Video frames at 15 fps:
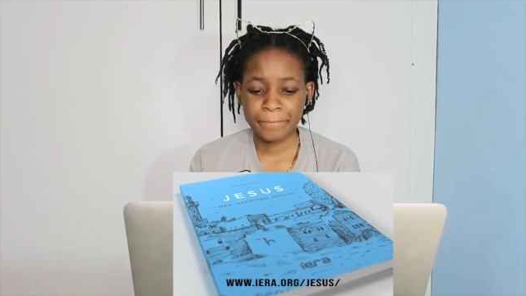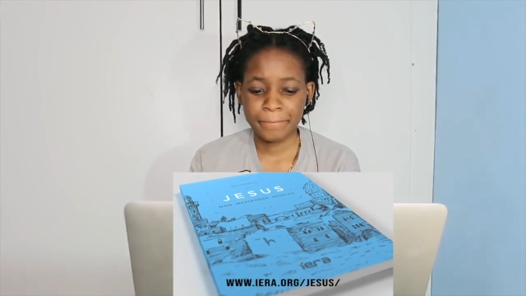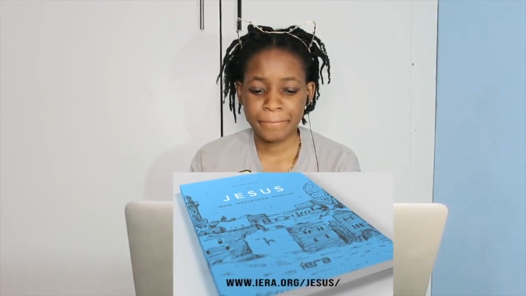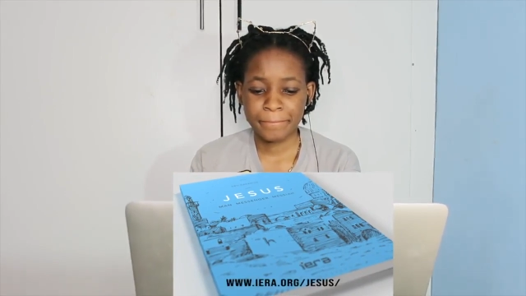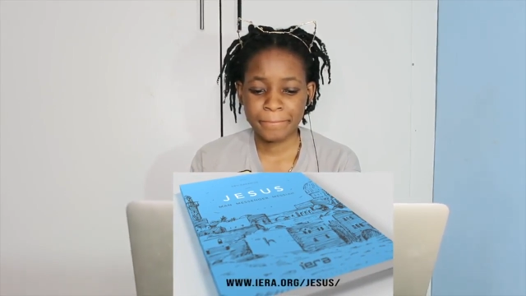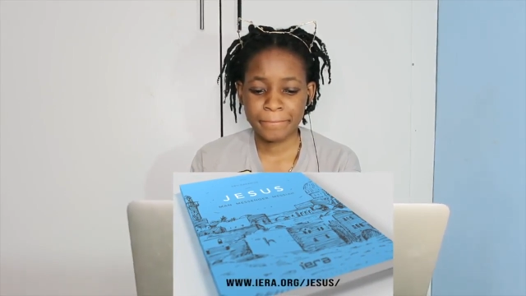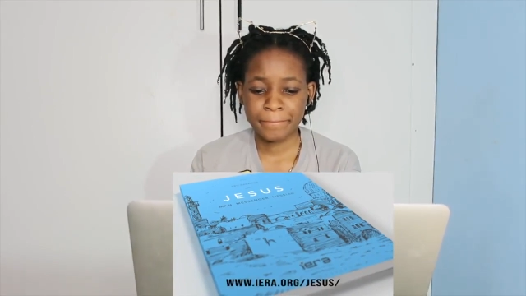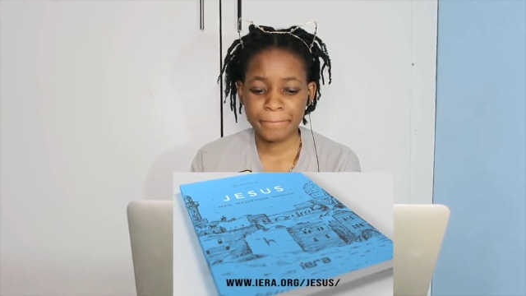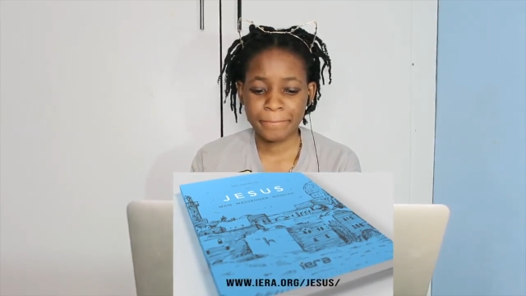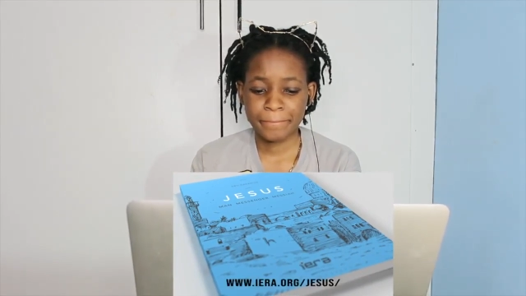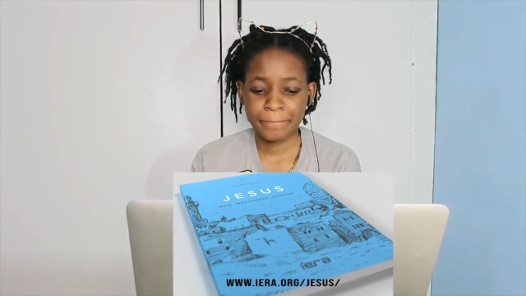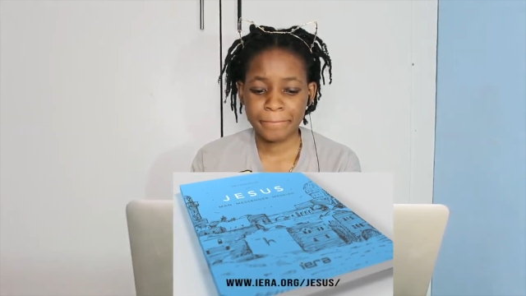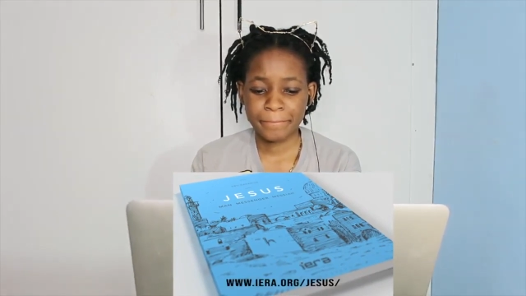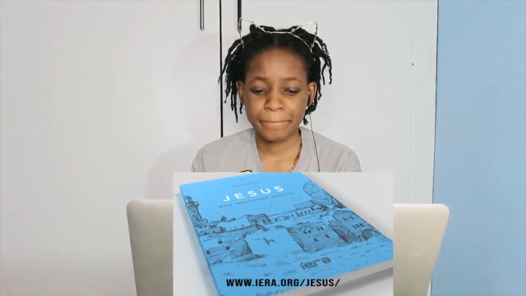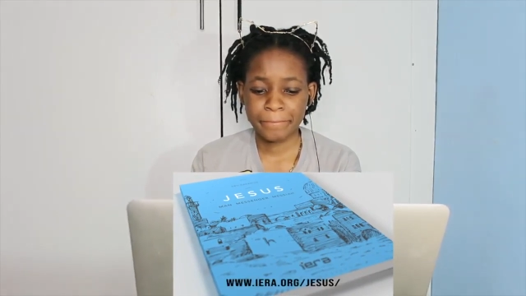
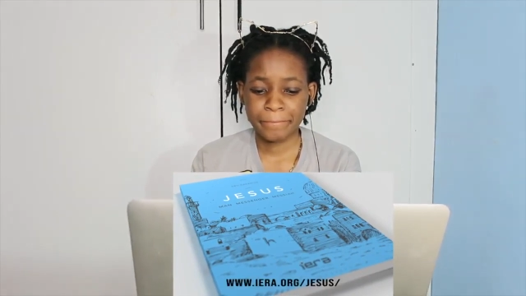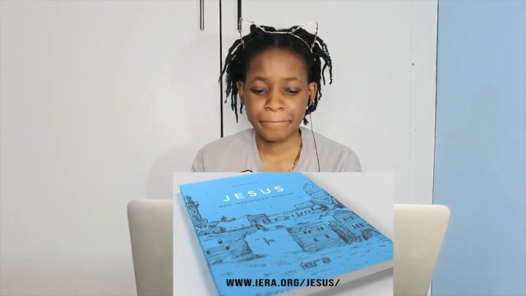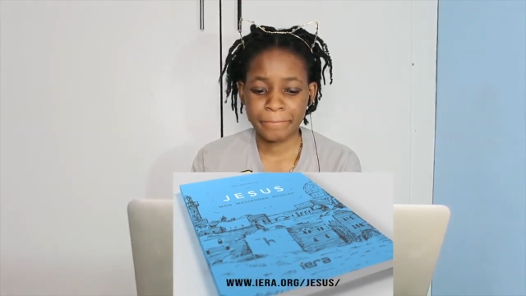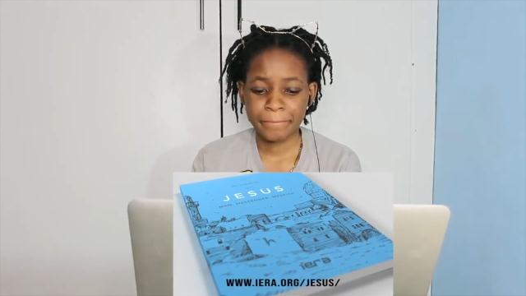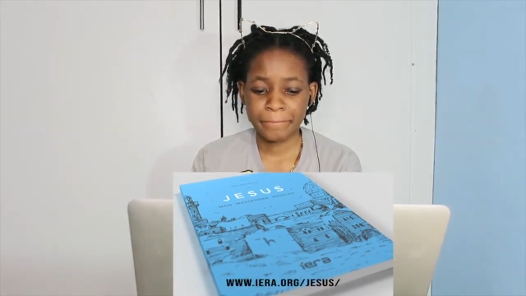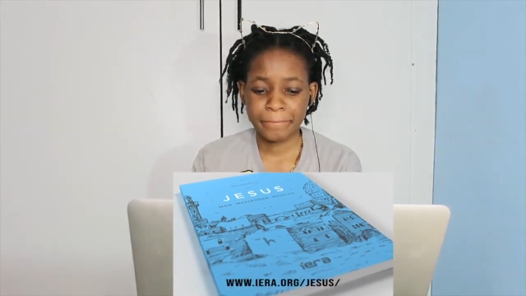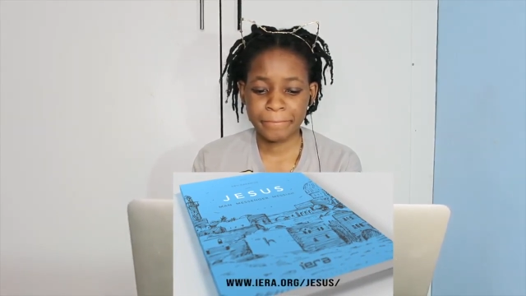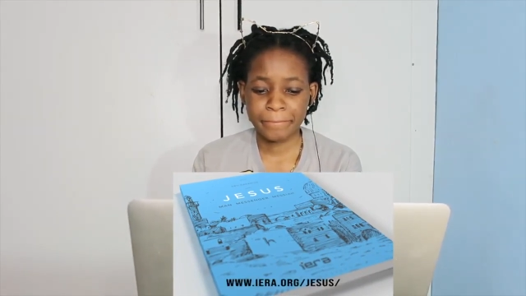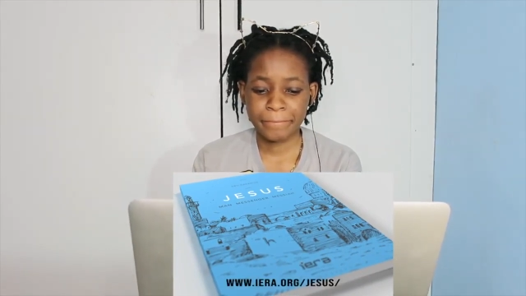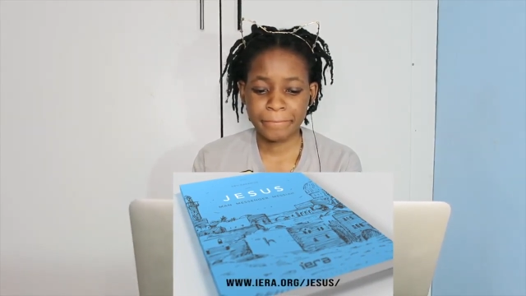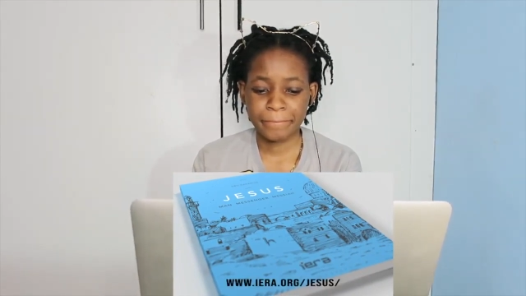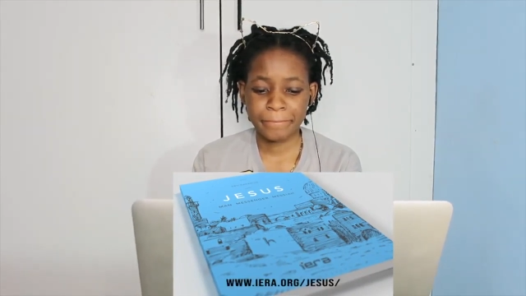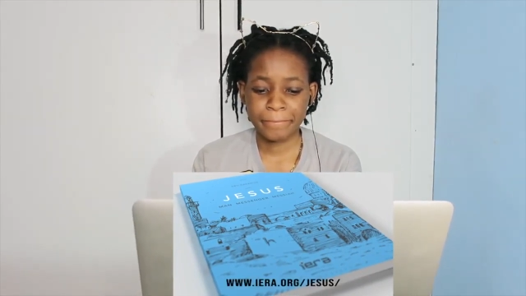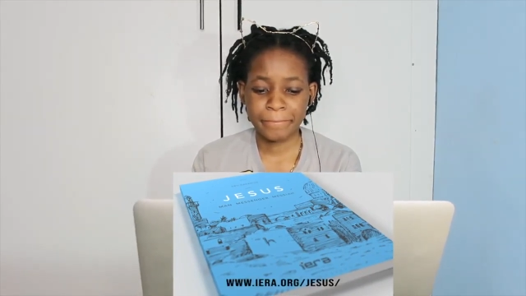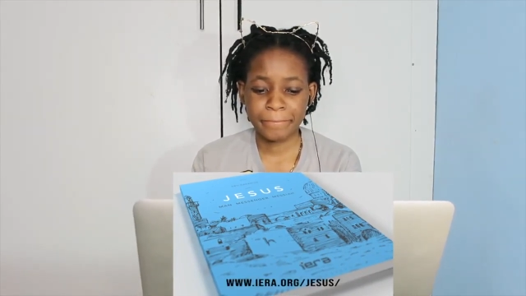
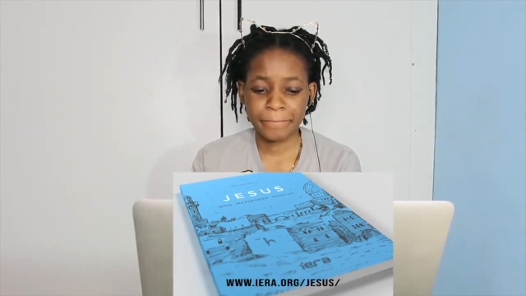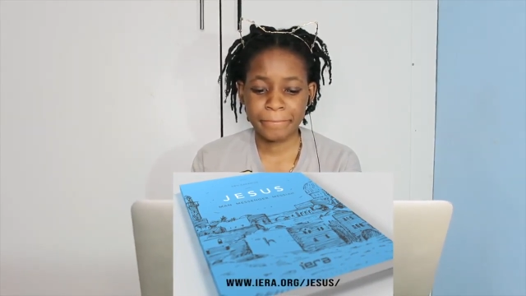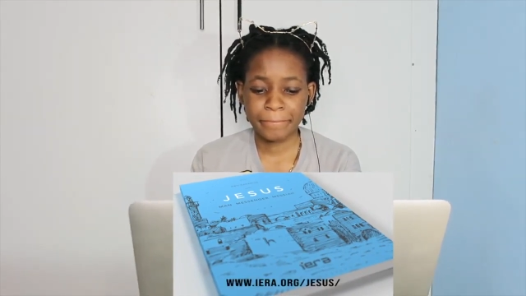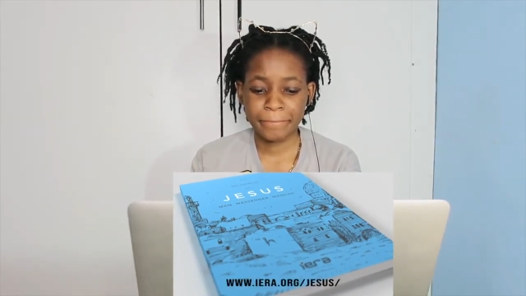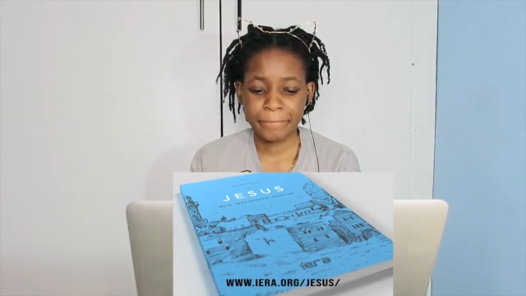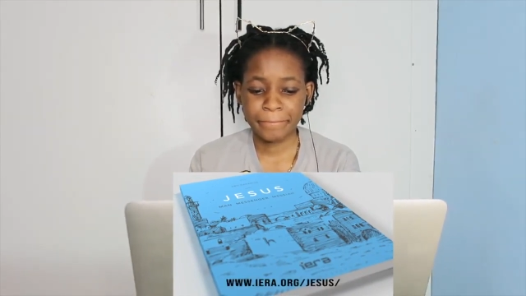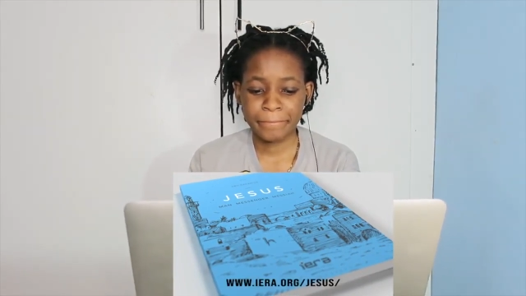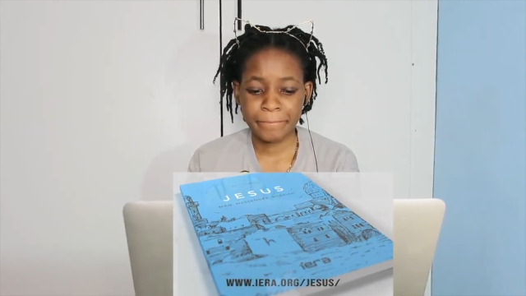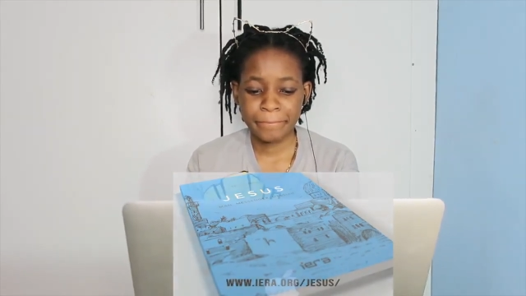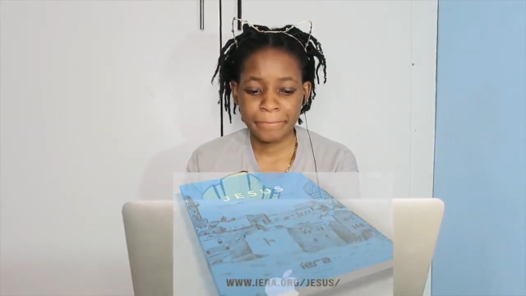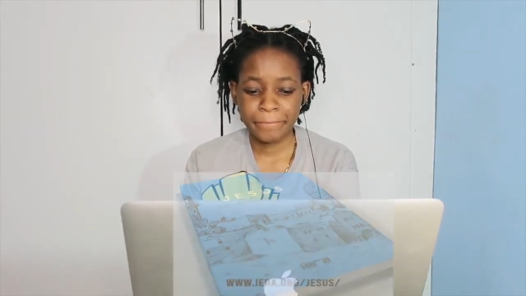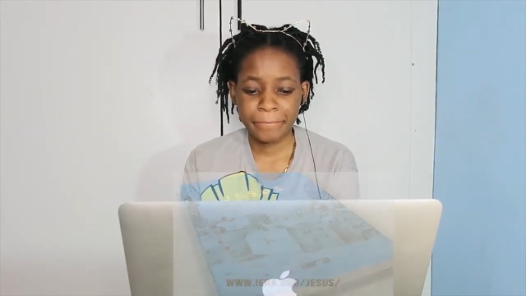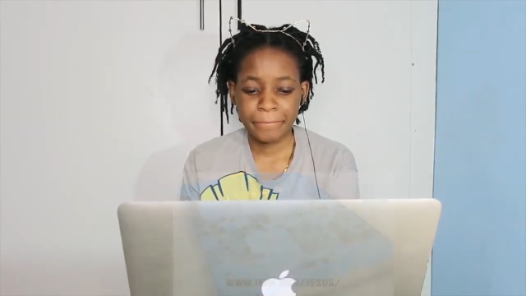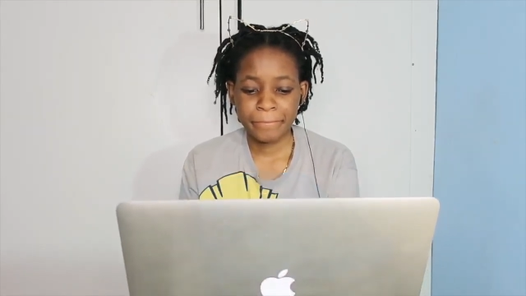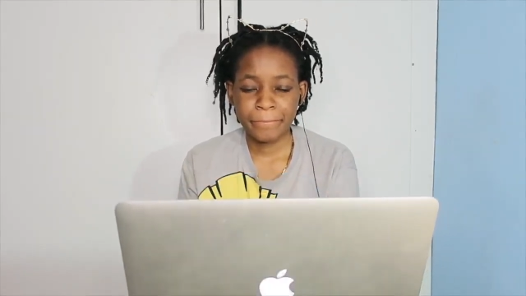
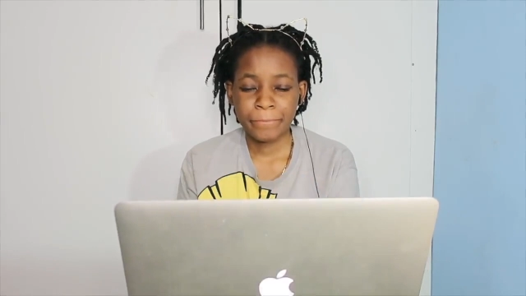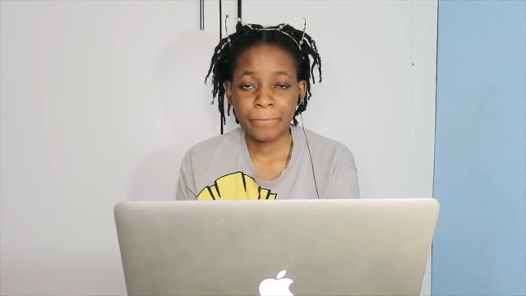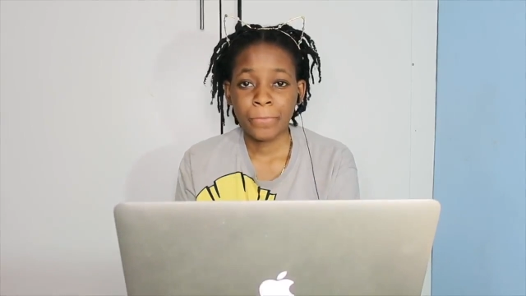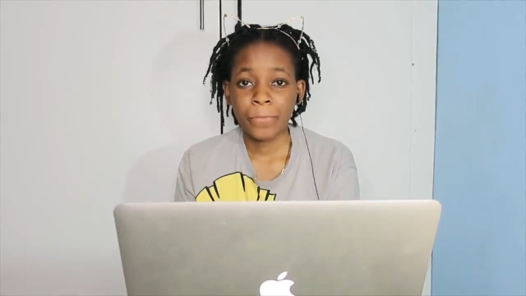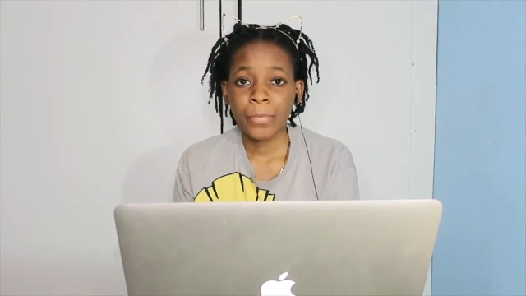(no one is talking)